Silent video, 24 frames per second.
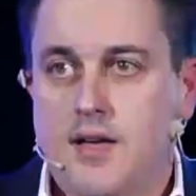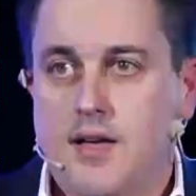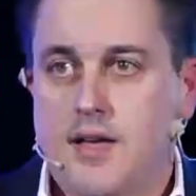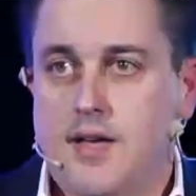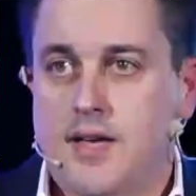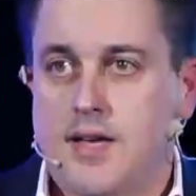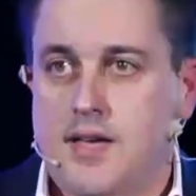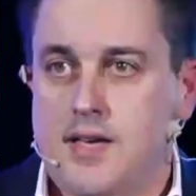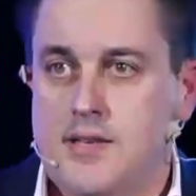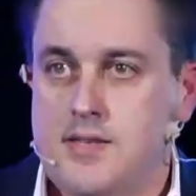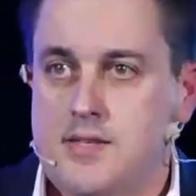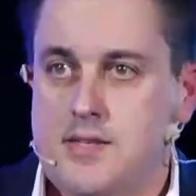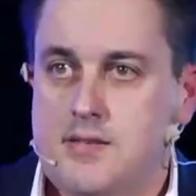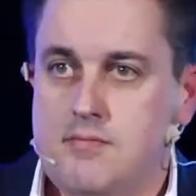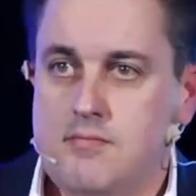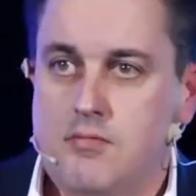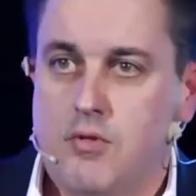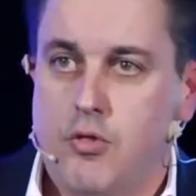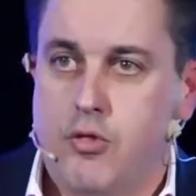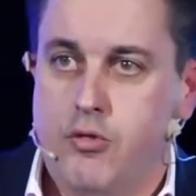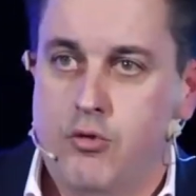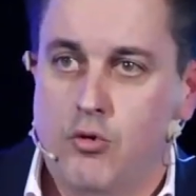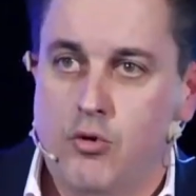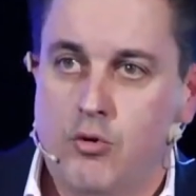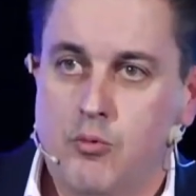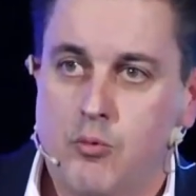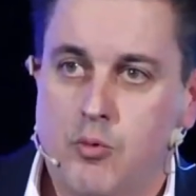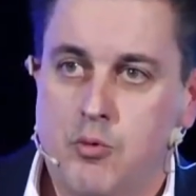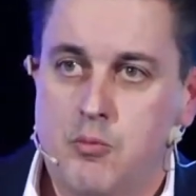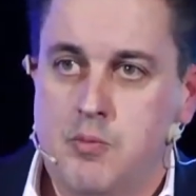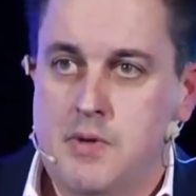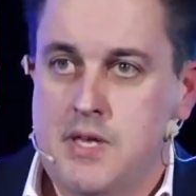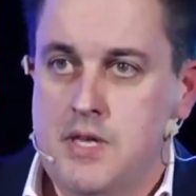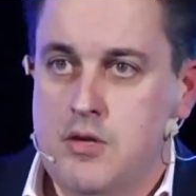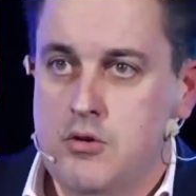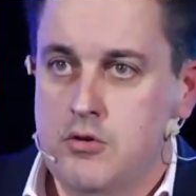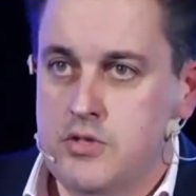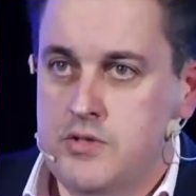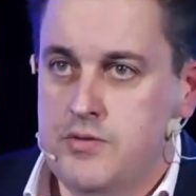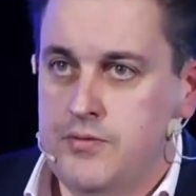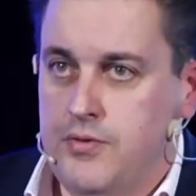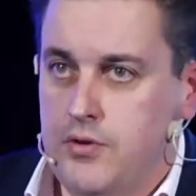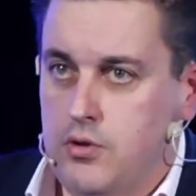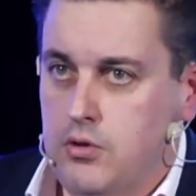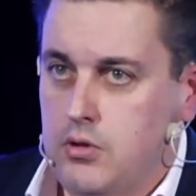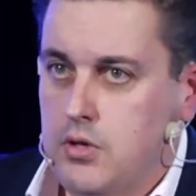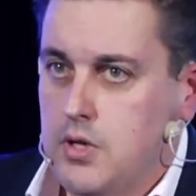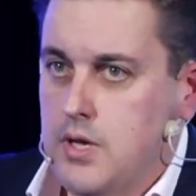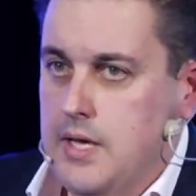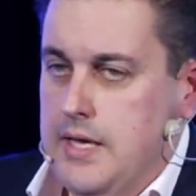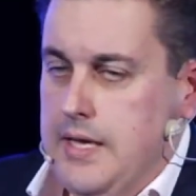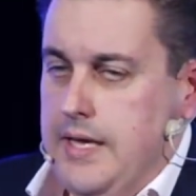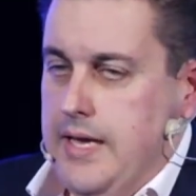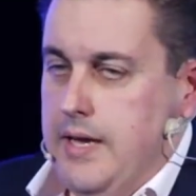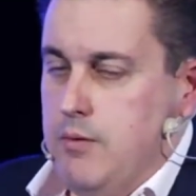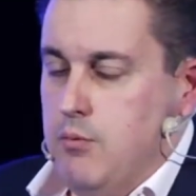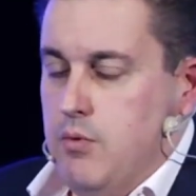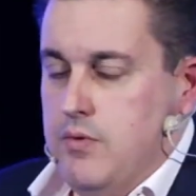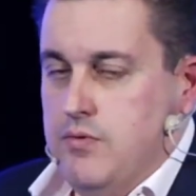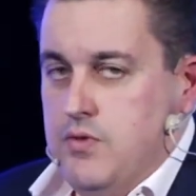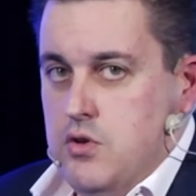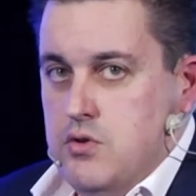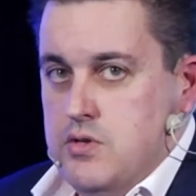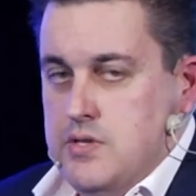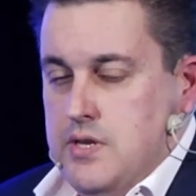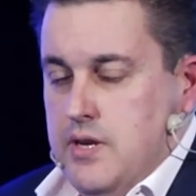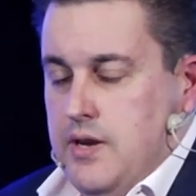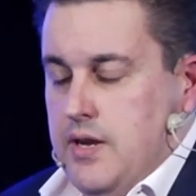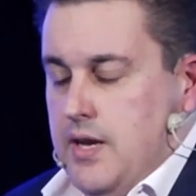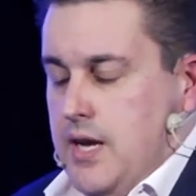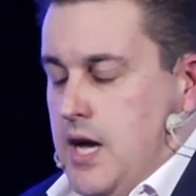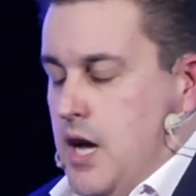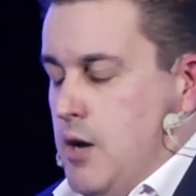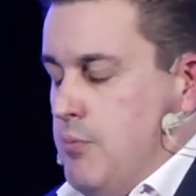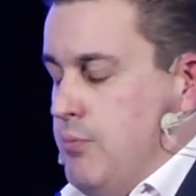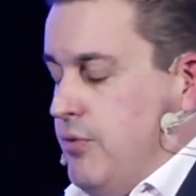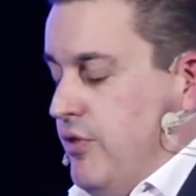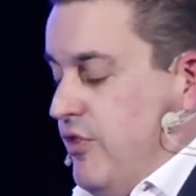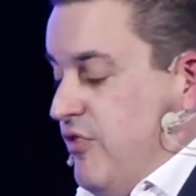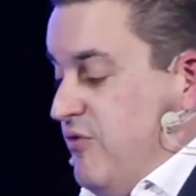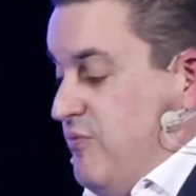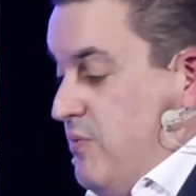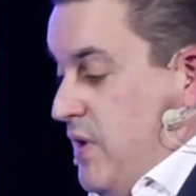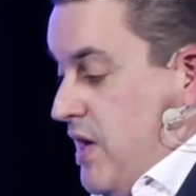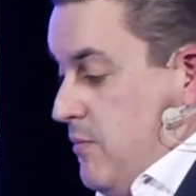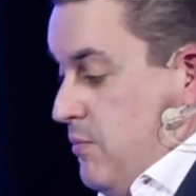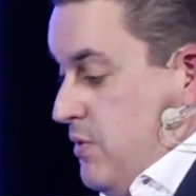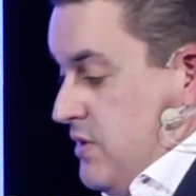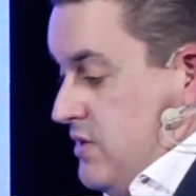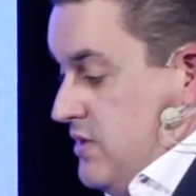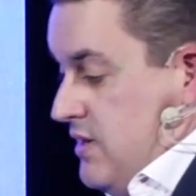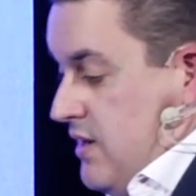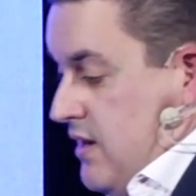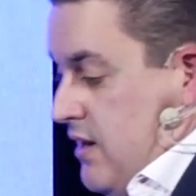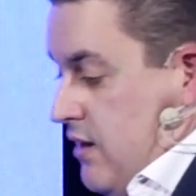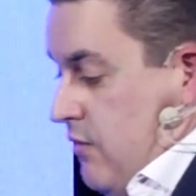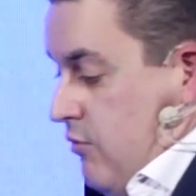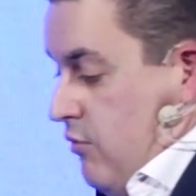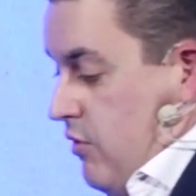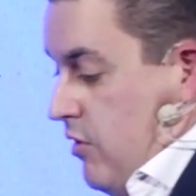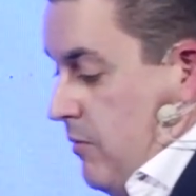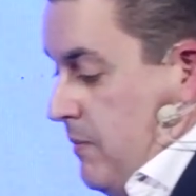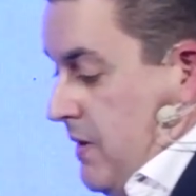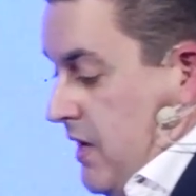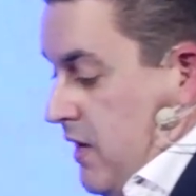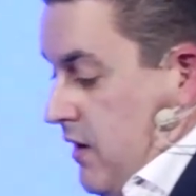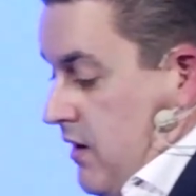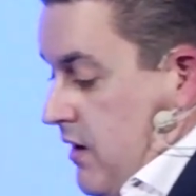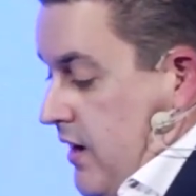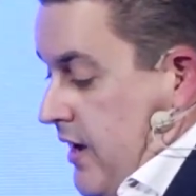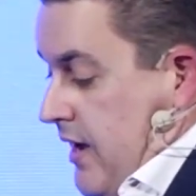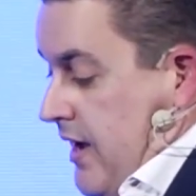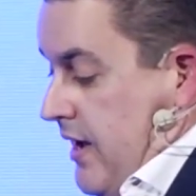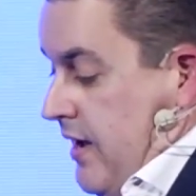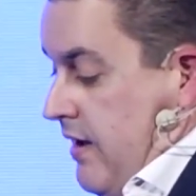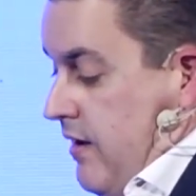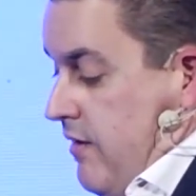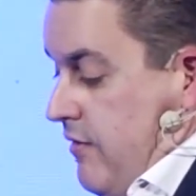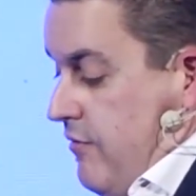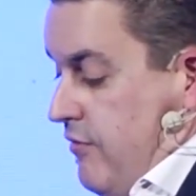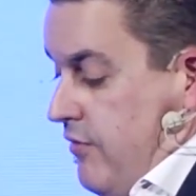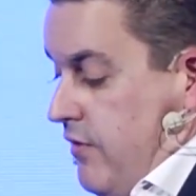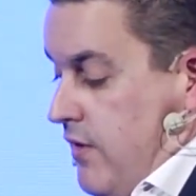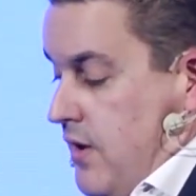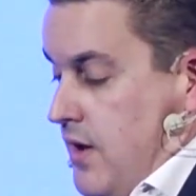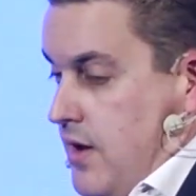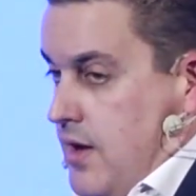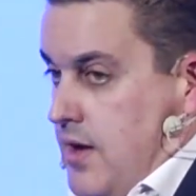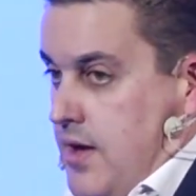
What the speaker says: I guess, thought would be useful. And we've used in a couple of papers now, Robbie and I have.